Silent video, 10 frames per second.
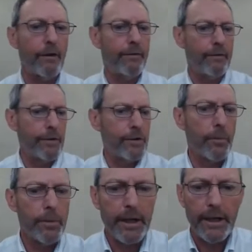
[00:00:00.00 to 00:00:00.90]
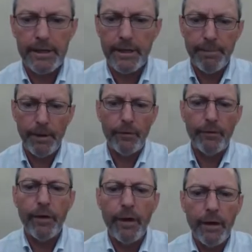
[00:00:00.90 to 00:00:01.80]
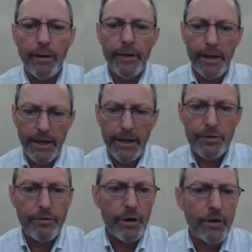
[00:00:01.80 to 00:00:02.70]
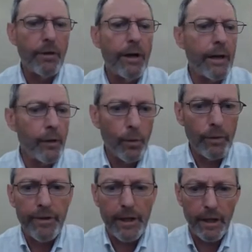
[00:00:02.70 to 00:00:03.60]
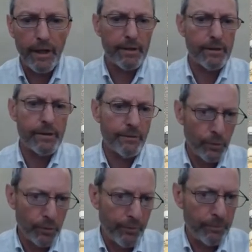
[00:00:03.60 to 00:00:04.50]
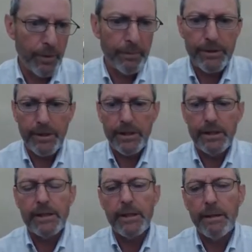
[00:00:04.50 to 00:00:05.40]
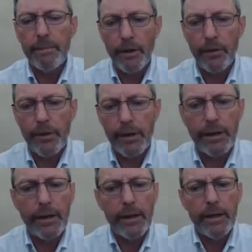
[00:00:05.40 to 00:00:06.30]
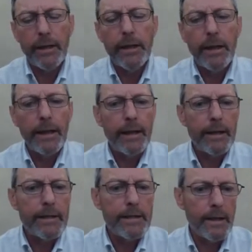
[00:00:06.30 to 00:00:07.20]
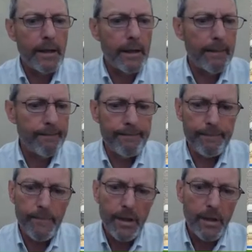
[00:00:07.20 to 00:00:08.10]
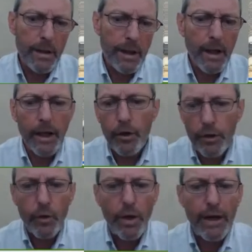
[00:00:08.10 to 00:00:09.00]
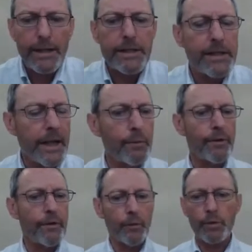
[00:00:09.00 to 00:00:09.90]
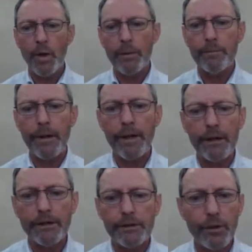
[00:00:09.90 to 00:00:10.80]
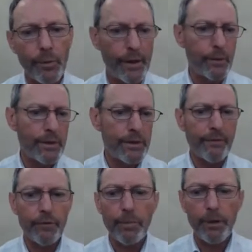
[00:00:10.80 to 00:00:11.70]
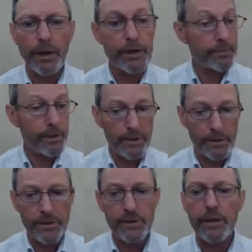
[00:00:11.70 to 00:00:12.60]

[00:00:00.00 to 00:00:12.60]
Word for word: over and dominated both that hedgerow and all of the gardens of all of the properties uh, beyond it and um, I, I, couldn't quite ascertain whether it was one plant or whether it was several plants because